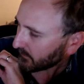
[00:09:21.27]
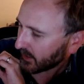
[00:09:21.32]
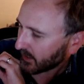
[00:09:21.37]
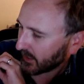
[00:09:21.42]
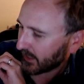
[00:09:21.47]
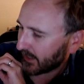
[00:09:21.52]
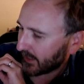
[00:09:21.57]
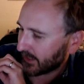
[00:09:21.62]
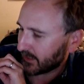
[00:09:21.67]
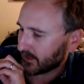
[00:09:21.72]

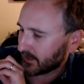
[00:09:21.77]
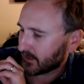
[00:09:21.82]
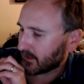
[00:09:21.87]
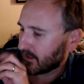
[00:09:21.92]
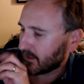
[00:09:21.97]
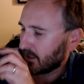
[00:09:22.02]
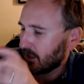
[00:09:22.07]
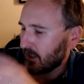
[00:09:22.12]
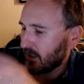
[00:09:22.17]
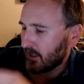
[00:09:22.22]
And
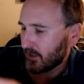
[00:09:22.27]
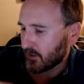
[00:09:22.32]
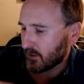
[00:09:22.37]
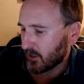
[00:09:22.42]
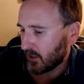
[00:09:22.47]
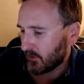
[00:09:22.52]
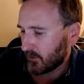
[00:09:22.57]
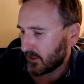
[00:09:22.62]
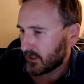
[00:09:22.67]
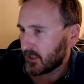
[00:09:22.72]

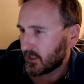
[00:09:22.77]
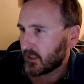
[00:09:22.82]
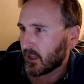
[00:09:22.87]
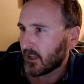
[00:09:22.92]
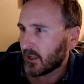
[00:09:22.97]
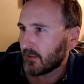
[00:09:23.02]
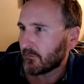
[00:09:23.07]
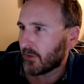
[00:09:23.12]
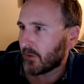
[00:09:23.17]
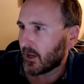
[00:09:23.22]
so this is
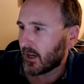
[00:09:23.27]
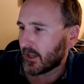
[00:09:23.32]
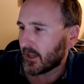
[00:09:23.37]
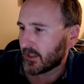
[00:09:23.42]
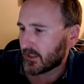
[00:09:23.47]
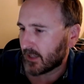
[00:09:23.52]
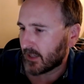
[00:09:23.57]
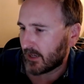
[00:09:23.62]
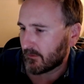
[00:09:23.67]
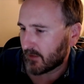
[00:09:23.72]
done by the
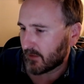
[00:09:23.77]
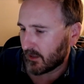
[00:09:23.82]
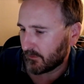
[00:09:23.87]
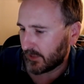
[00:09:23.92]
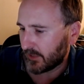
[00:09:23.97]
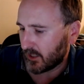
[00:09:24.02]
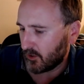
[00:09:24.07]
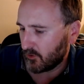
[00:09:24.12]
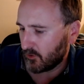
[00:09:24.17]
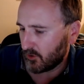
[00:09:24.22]
same
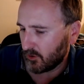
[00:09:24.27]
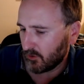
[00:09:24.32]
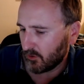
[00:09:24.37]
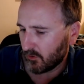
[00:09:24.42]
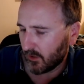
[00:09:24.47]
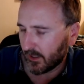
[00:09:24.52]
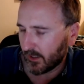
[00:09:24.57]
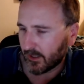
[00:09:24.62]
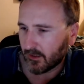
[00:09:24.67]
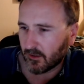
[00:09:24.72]
company who do,
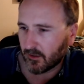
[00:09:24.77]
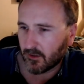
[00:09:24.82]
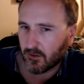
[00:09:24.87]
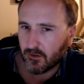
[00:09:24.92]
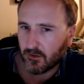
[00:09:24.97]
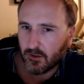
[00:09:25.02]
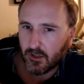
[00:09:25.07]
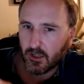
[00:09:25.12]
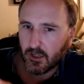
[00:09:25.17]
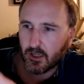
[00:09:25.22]
like,
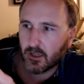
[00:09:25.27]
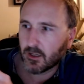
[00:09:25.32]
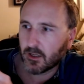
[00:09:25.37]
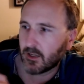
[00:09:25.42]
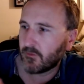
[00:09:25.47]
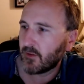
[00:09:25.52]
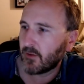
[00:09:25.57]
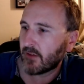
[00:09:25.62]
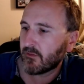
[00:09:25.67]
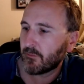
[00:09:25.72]

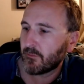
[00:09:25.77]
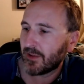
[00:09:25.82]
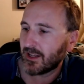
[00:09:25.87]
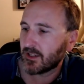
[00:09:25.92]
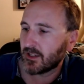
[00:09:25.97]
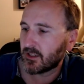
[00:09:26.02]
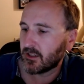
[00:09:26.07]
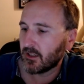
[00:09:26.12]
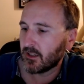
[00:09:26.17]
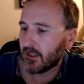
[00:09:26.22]
if you've ever been
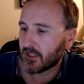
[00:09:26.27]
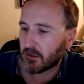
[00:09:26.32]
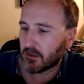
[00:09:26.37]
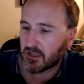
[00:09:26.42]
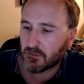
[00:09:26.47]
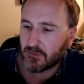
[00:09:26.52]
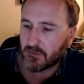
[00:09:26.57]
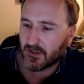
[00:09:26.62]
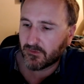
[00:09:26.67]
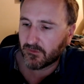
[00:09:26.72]
to like W.
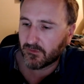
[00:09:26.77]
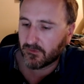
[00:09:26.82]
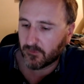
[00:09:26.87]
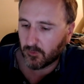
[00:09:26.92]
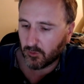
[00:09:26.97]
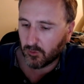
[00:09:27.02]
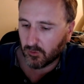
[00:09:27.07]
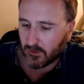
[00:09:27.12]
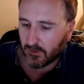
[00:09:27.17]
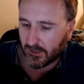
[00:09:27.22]
Smith
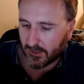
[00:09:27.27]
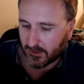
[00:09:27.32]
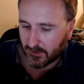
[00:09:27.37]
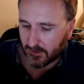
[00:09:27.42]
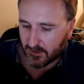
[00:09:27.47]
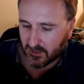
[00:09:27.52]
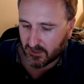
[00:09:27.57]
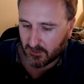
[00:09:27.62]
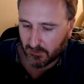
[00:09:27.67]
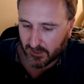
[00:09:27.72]
or like
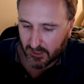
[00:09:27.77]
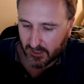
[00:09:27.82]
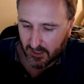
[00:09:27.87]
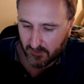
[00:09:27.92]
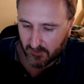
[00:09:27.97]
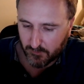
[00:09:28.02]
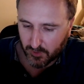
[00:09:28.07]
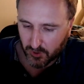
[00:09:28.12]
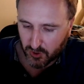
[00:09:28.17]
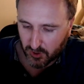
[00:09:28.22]
similar kind of
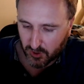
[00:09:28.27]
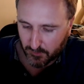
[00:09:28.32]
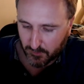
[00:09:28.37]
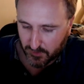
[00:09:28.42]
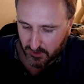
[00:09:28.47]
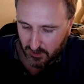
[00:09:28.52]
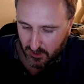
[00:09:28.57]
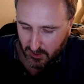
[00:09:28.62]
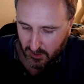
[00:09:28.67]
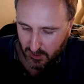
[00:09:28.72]
bookshops,
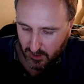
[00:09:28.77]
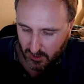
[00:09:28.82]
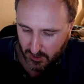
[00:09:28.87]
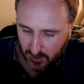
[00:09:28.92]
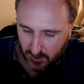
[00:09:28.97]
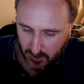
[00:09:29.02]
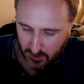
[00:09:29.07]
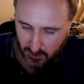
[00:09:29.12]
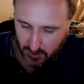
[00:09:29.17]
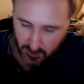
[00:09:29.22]

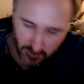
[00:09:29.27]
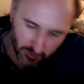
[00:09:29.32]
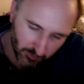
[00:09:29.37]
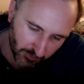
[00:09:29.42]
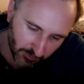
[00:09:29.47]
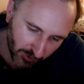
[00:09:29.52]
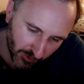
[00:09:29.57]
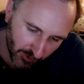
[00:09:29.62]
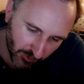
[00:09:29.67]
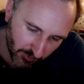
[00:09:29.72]

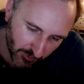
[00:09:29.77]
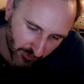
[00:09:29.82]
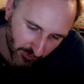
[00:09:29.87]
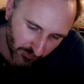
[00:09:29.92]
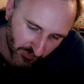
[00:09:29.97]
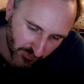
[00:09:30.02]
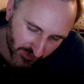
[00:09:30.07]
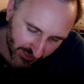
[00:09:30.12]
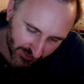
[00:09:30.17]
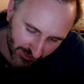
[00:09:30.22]
you'll
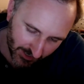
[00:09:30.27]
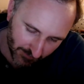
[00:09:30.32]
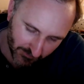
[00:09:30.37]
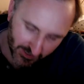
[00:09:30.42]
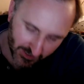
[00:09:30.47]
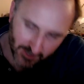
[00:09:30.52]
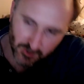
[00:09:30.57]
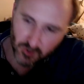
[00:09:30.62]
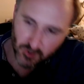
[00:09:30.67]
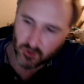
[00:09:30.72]
see them.
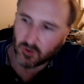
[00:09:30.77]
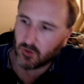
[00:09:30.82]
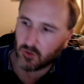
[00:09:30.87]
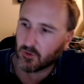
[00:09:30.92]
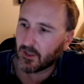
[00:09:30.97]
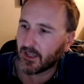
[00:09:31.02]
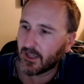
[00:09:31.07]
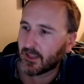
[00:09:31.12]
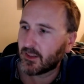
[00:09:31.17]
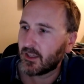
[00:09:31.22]
They do
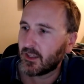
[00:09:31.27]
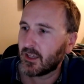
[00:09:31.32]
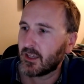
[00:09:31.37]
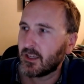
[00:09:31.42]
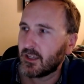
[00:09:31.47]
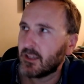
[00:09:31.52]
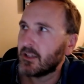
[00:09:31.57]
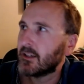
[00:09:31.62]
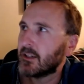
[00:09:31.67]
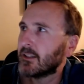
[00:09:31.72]
like
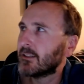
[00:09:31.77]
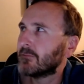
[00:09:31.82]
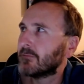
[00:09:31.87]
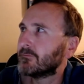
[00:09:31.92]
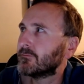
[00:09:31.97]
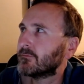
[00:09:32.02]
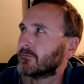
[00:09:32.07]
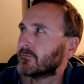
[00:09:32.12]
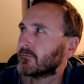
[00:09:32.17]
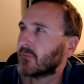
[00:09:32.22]
the
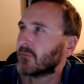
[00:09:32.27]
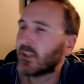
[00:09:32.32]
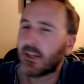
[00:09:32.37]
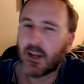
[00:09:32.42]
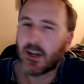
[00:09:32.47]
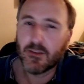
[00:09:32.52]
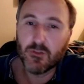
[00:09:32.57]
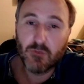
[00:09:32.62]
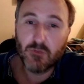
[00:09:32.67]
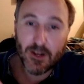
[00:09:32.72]
kind
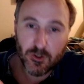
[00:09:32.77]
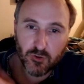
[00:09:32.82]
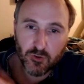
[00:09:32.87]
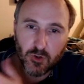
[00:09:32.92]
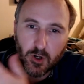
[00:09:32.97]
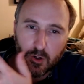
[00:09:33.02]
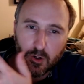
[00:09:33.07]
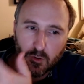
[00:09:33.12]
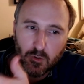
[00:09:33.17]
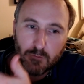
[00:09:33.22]
of the
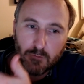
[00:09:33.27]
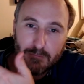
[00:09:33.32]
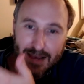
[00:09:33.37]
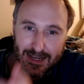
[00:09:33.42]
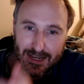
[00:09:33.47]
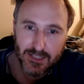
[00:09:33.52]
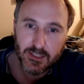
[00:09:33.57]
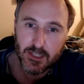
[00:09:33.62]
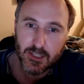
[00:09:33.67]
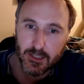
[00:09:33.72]
retro
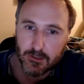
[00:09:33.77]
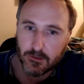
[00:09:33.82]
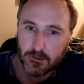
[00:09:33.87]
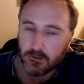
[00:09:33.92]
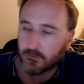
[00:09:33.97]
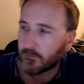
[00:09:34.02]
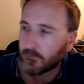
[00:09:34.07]
magazines.